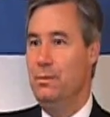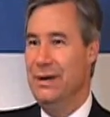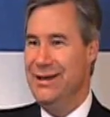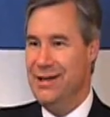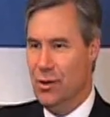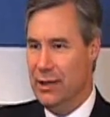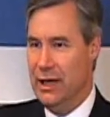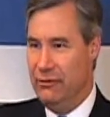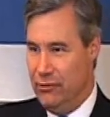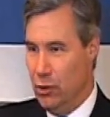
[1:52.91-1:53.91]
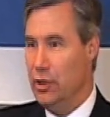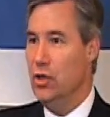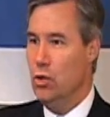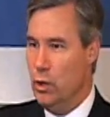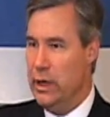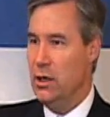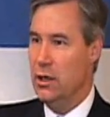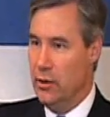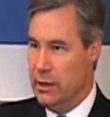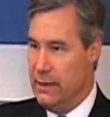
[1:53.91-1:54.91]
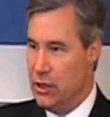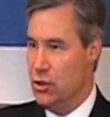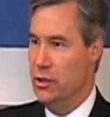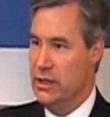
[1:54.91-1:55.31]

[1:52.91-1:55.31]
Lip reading: But don't let it fool you. We are going to make sure